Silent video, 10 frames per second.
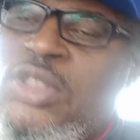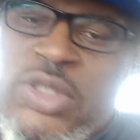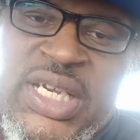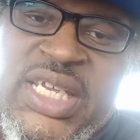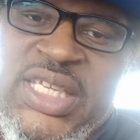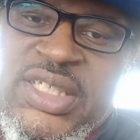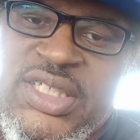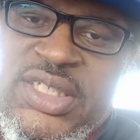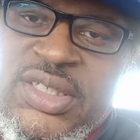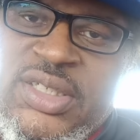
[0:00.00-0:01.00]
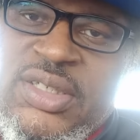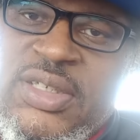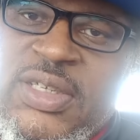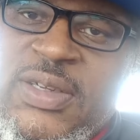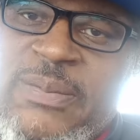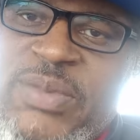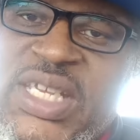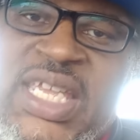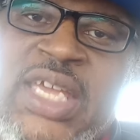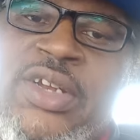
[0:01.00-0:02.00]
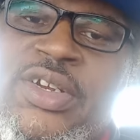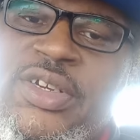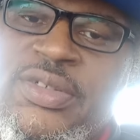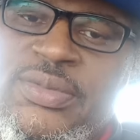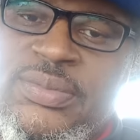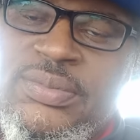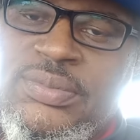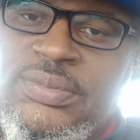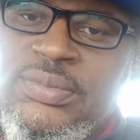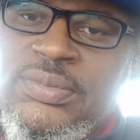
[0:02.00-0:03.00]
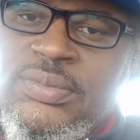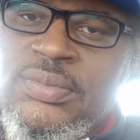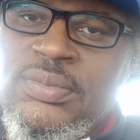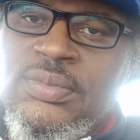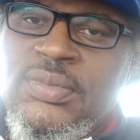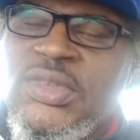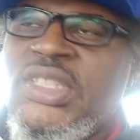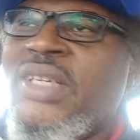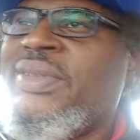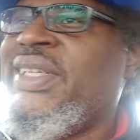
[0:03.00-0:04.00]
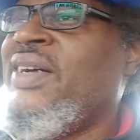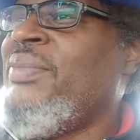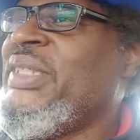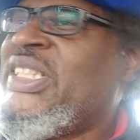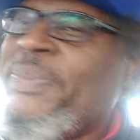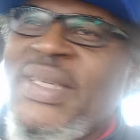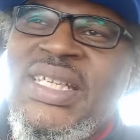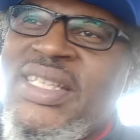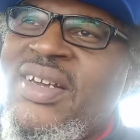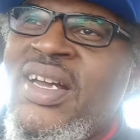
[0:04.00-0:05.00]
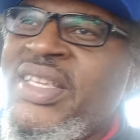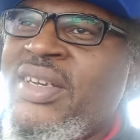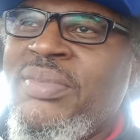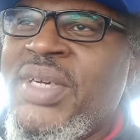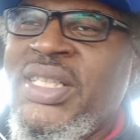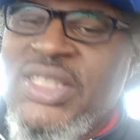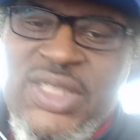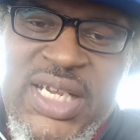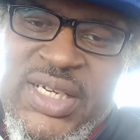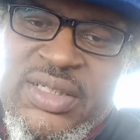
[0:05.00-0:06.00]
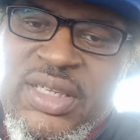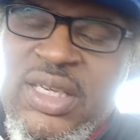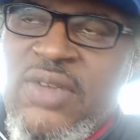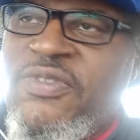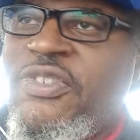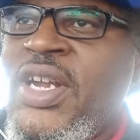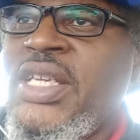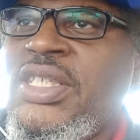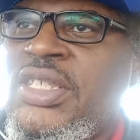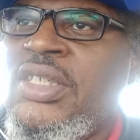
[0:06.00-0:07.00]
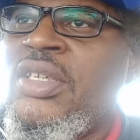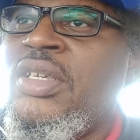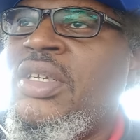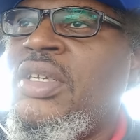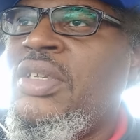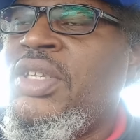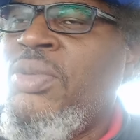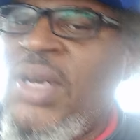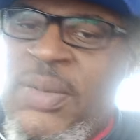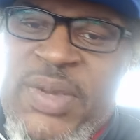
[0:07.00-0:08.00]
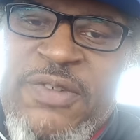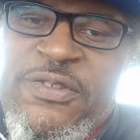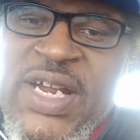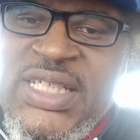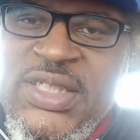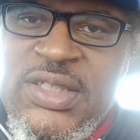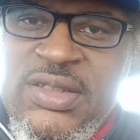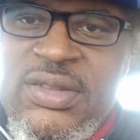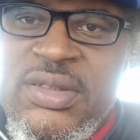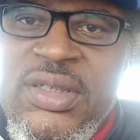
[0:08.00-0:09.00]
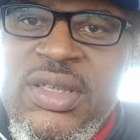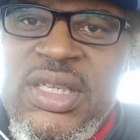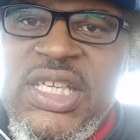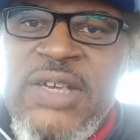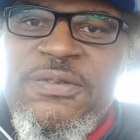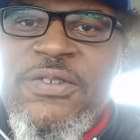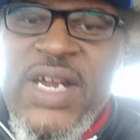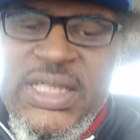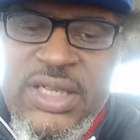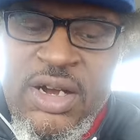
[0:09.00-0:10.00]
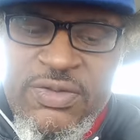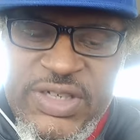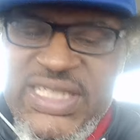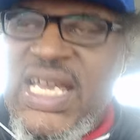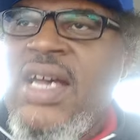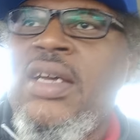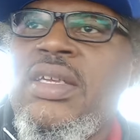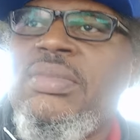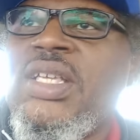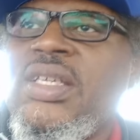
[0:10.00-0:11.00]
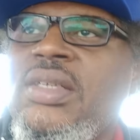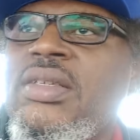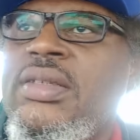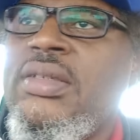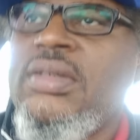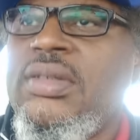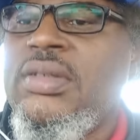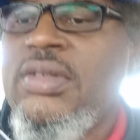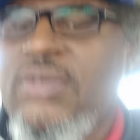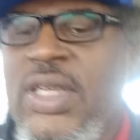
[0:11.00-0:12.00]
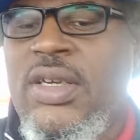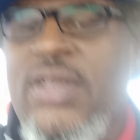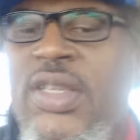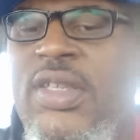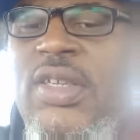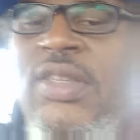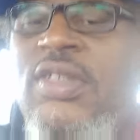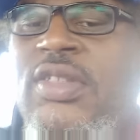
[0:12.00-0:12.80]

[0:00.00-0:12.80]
trinkets to get her. So don't be spending all your money trying to look fresh. You want to be fresh? Get fresh over time. Like, wait, hold on.